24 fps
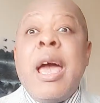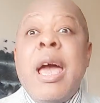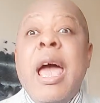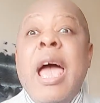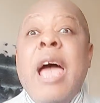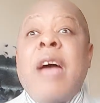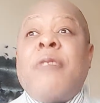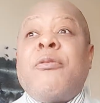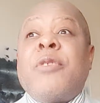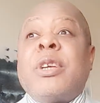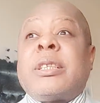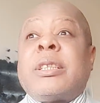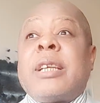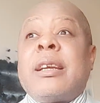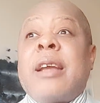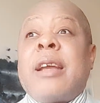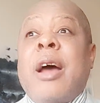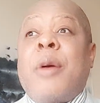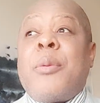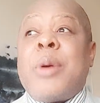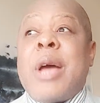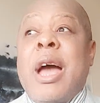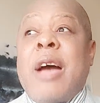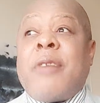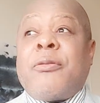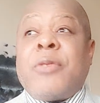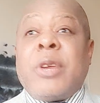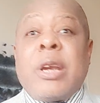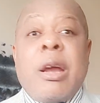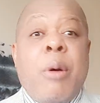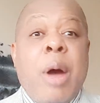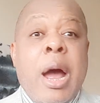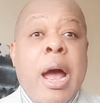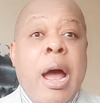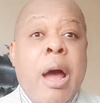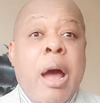Everything that we have in
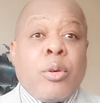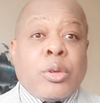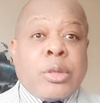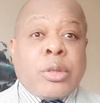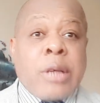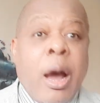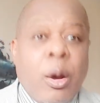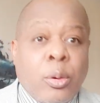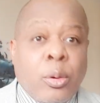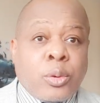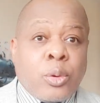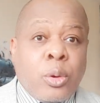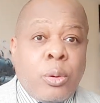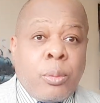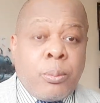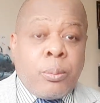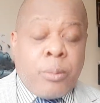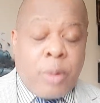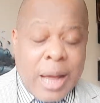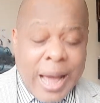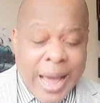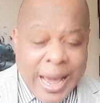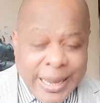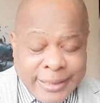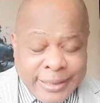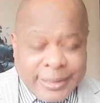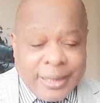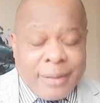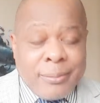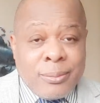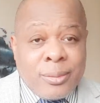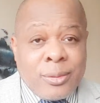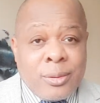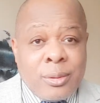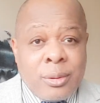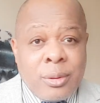our house, household
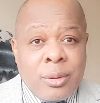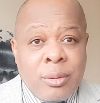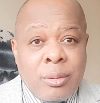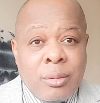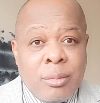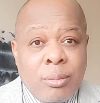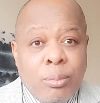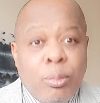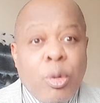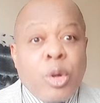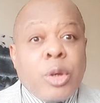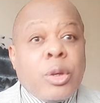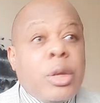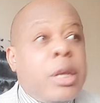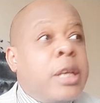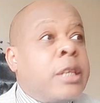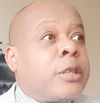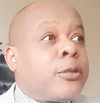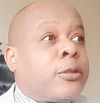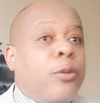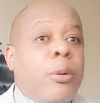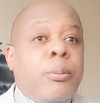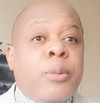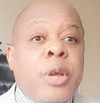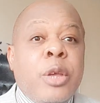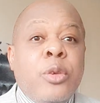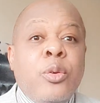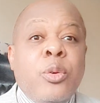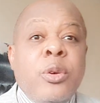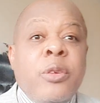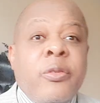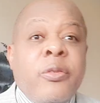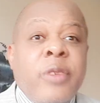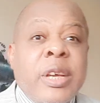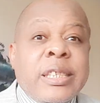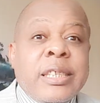items, is from the
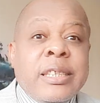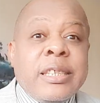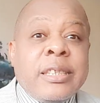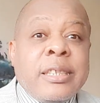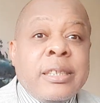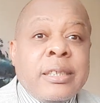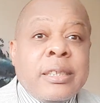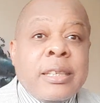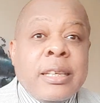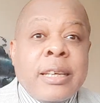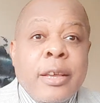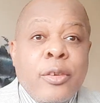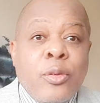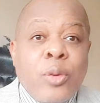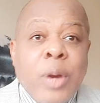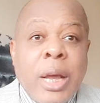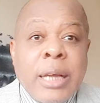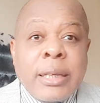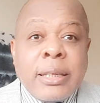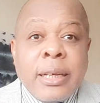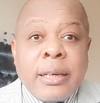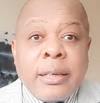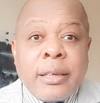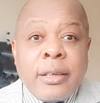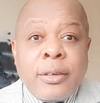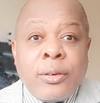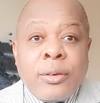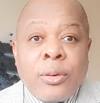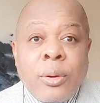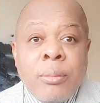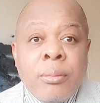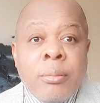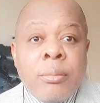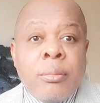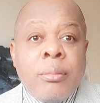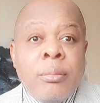universities in the United
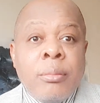Kingdom.